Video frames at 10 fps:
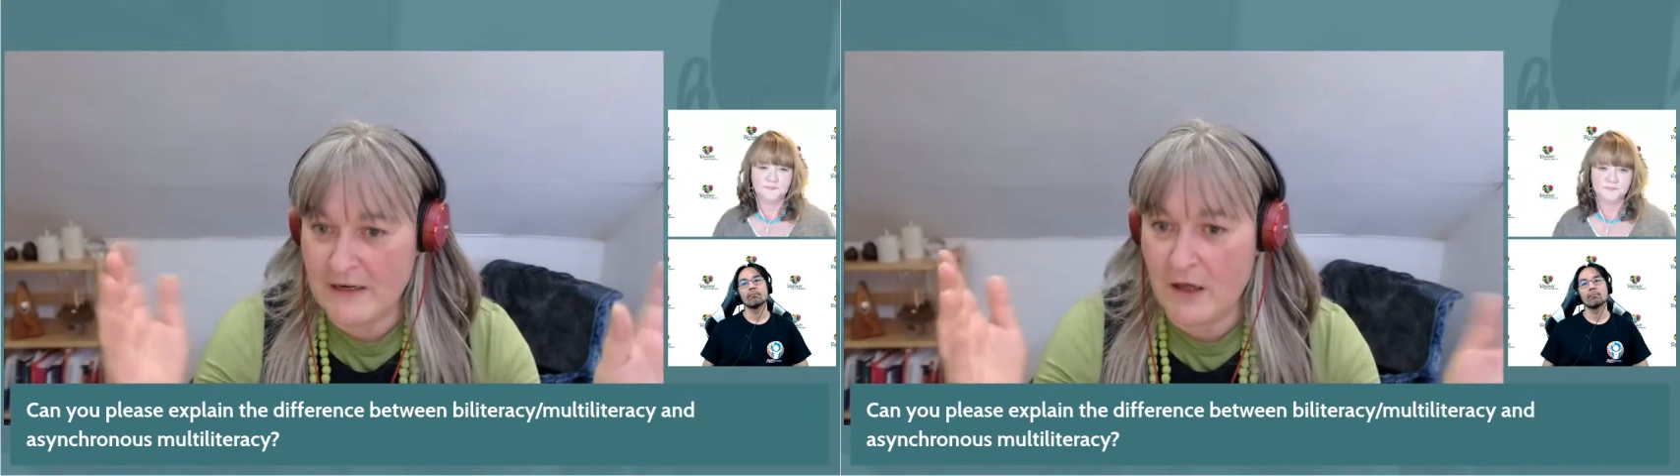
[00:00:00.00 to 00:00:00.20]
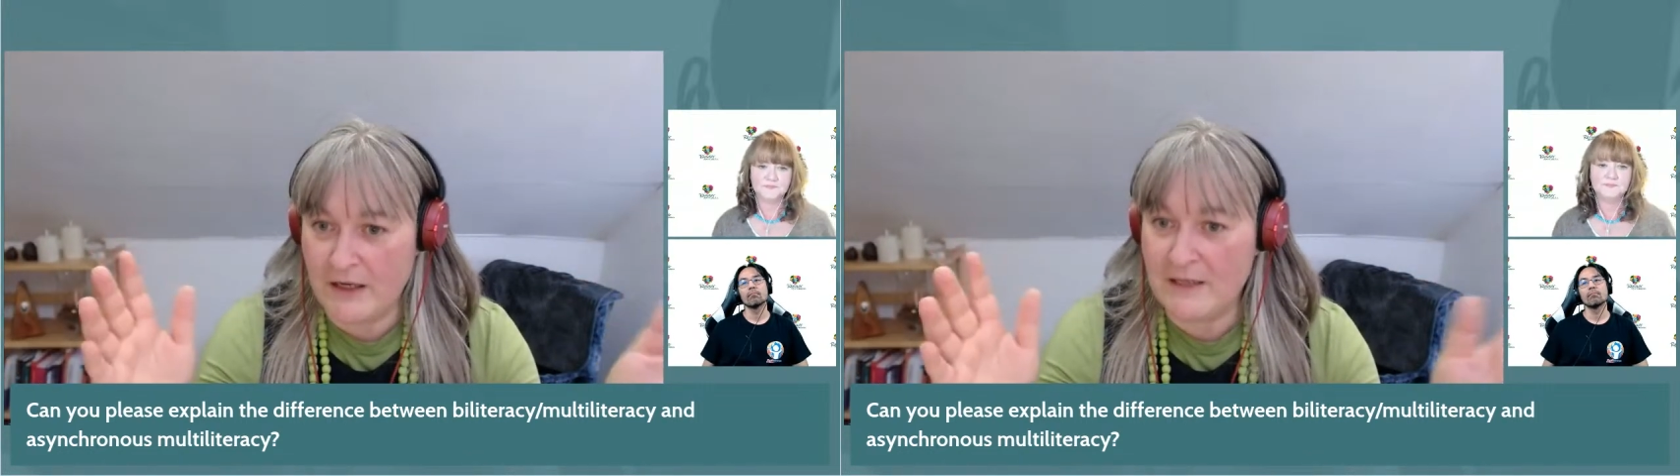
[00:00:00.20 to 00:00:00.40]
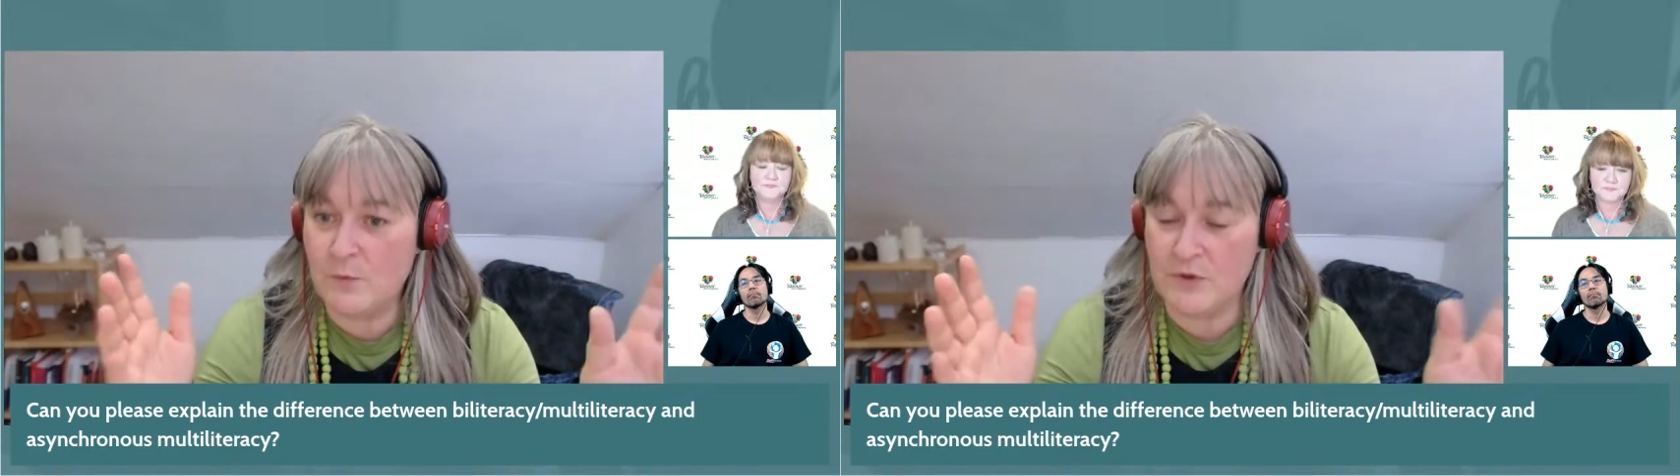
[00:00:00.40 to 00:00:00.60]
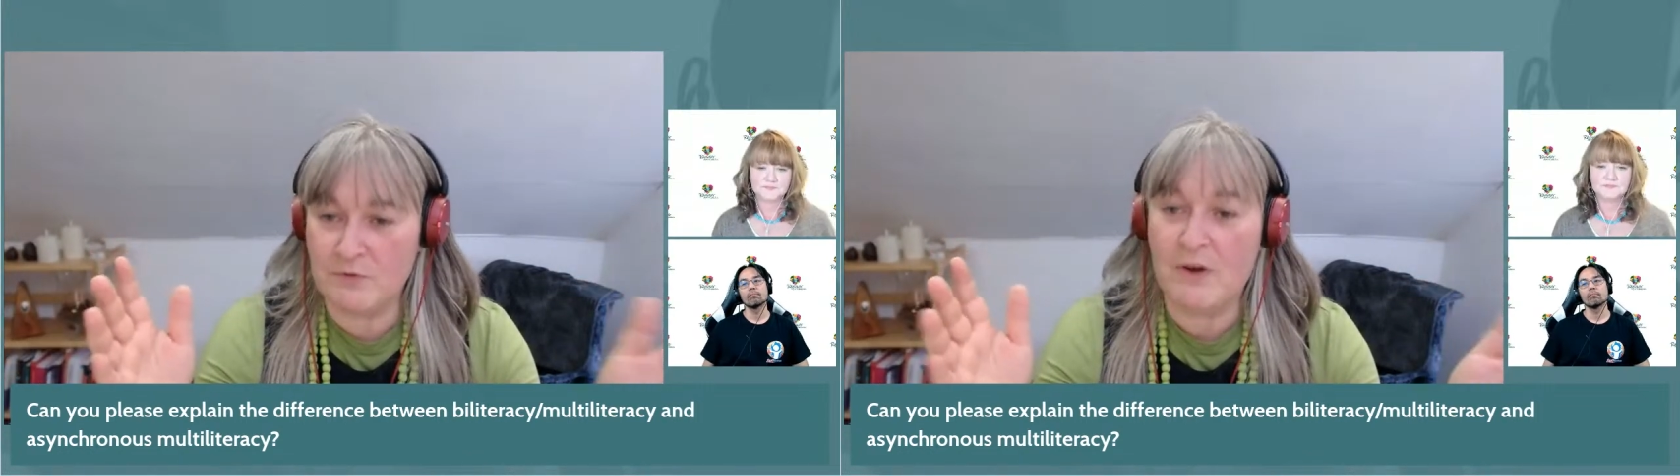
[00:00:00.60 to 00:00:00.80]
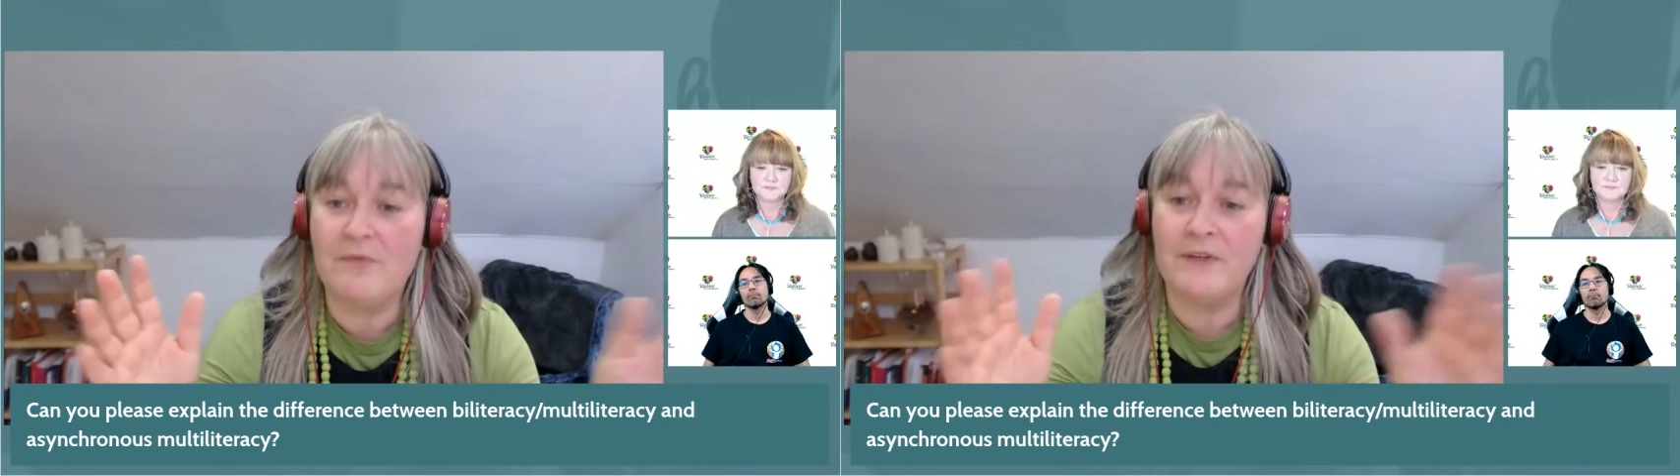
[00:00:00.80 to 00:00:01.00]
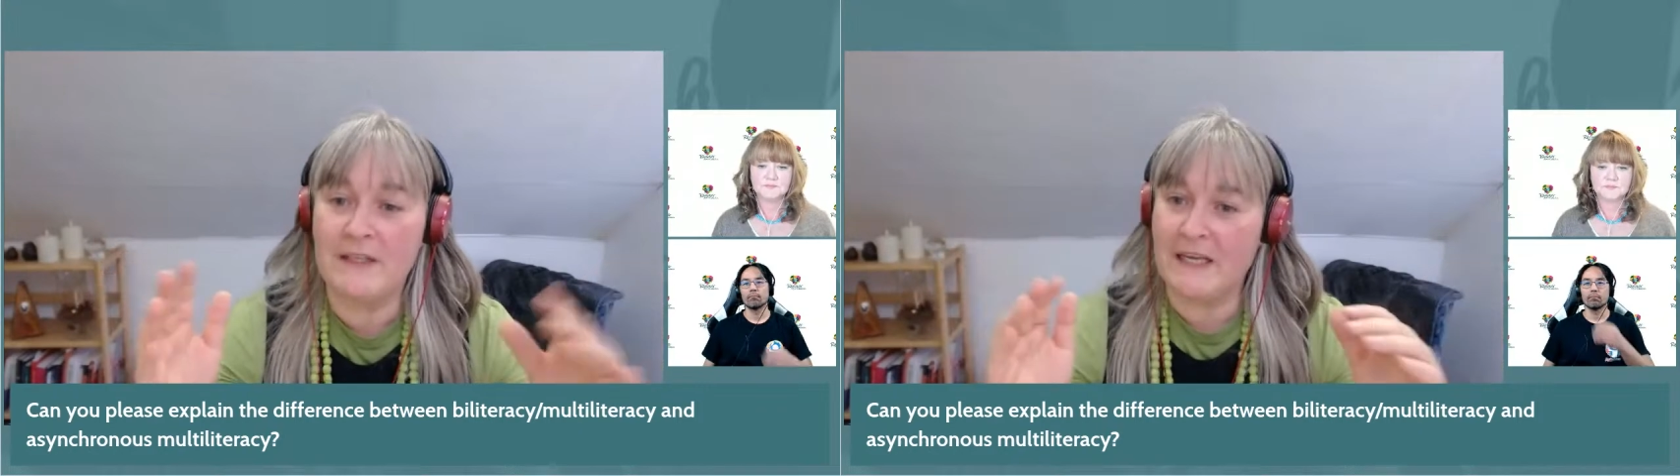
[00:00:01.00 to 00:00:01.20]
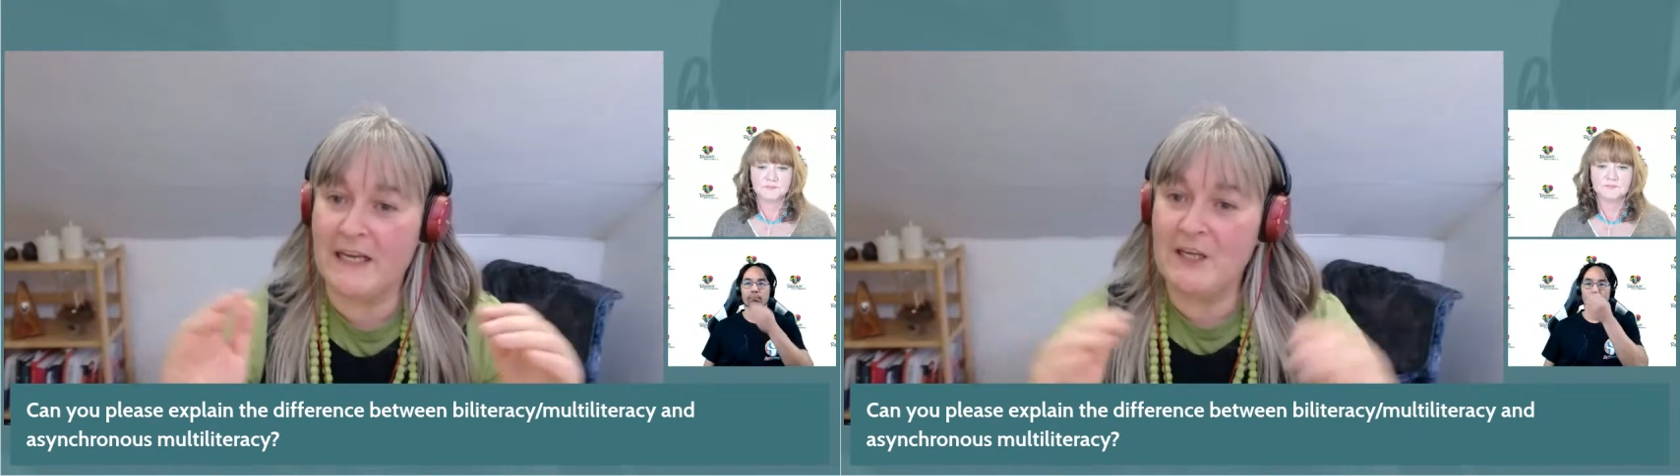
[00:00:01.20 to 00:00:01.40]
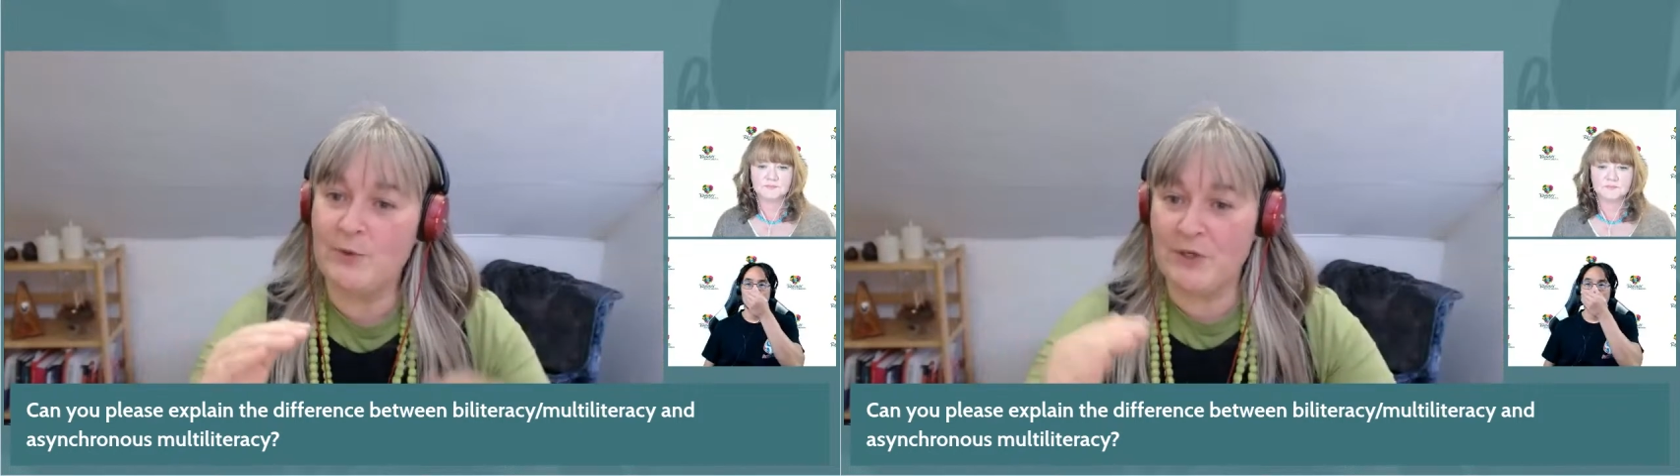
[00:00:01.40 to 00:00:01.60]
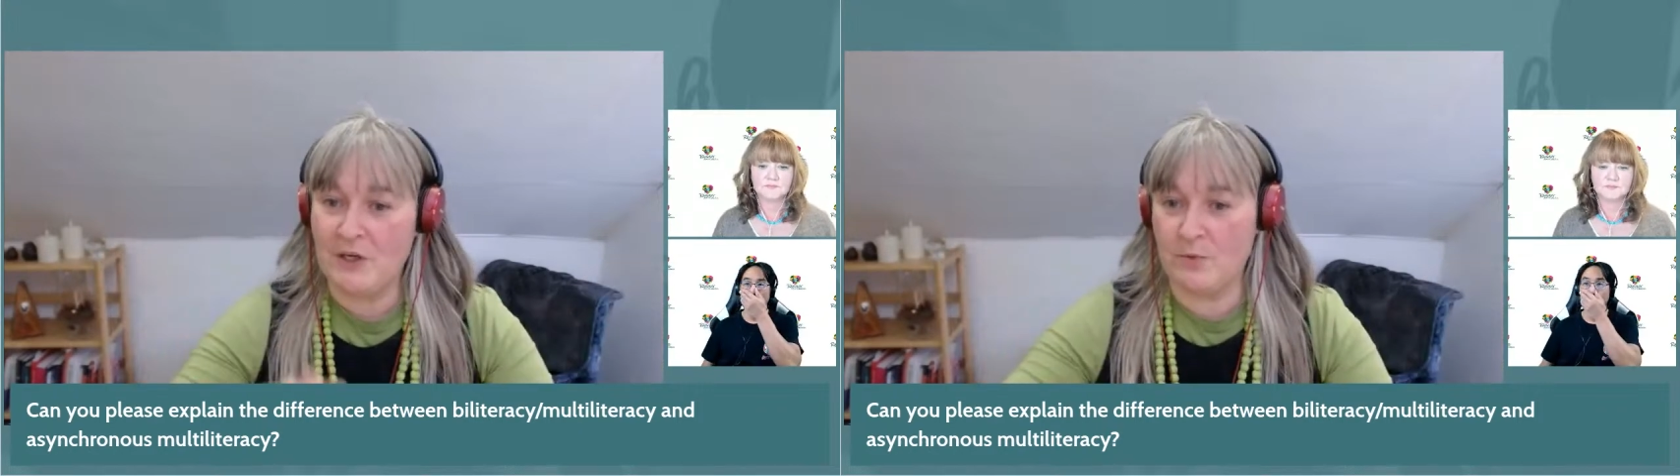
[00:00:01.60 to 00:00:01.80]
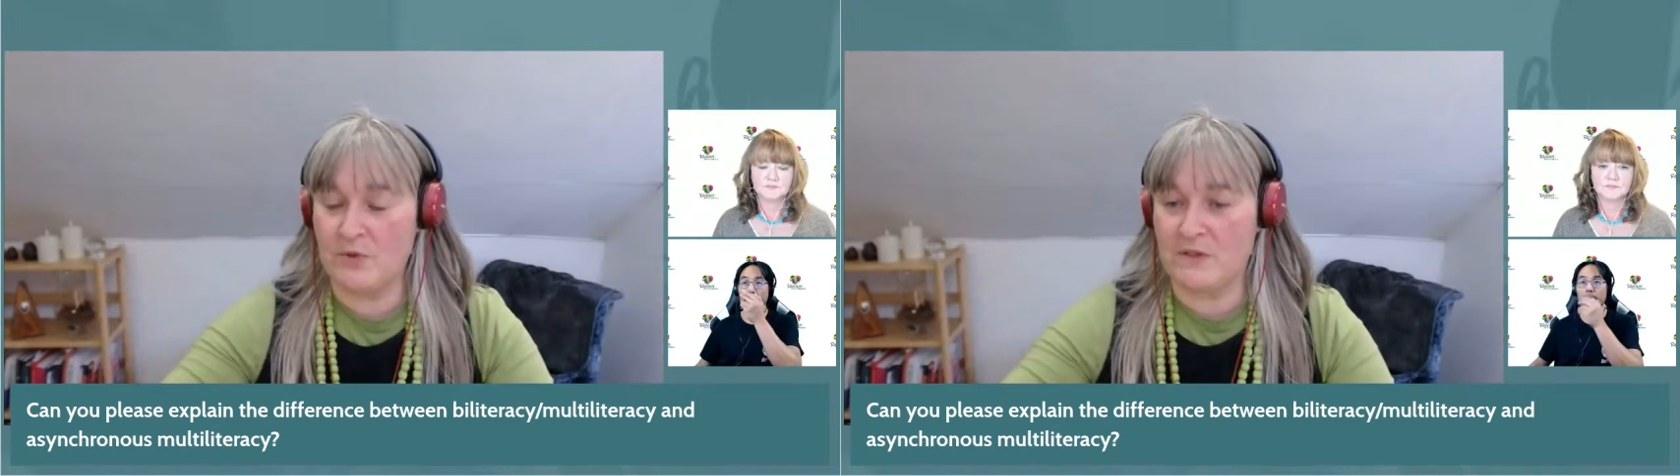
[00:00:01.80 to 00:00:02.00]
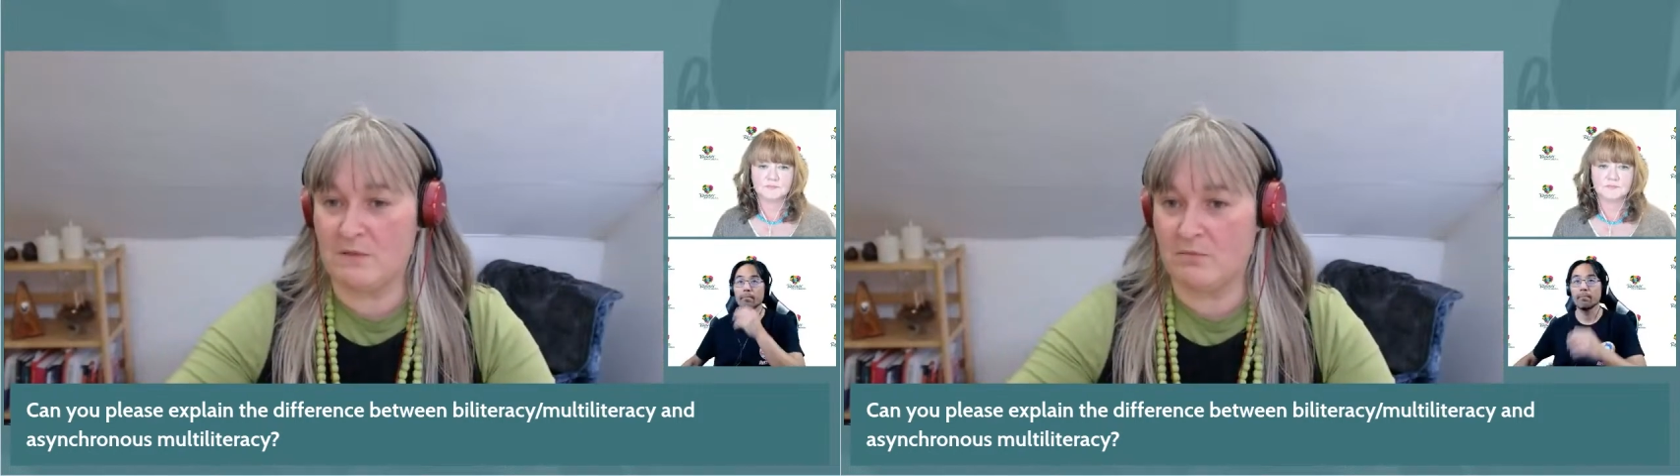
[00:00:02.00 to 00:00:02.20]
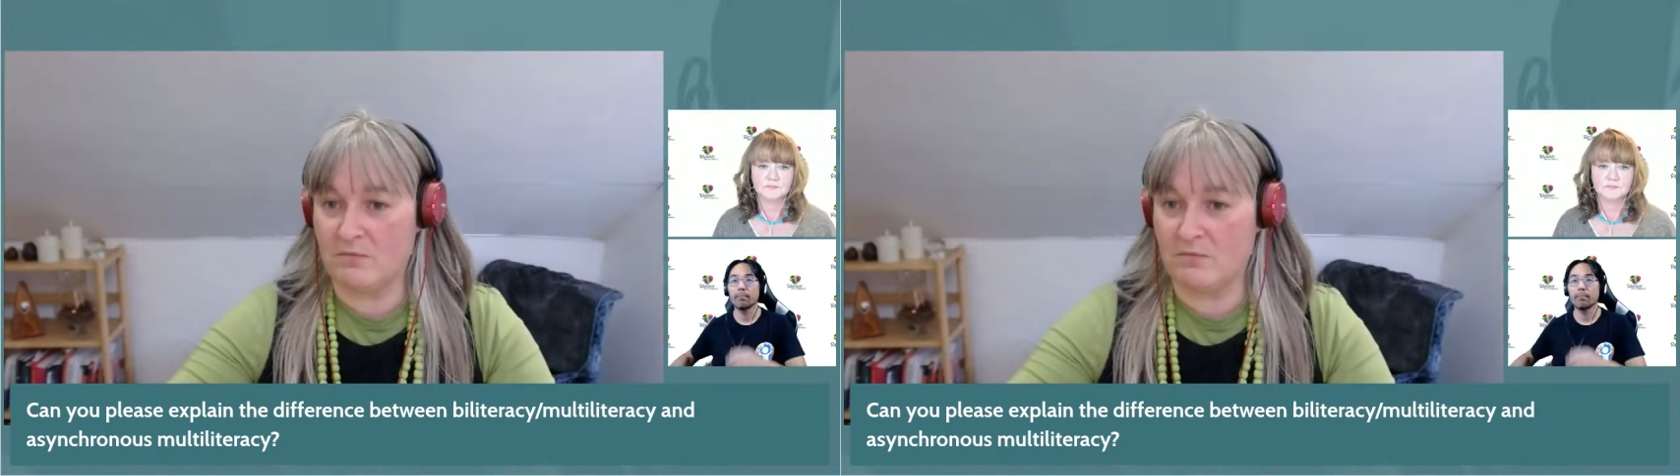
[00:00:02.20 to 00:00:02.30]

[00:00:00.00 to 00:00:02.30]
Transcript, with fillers: nine was roughly the age when he was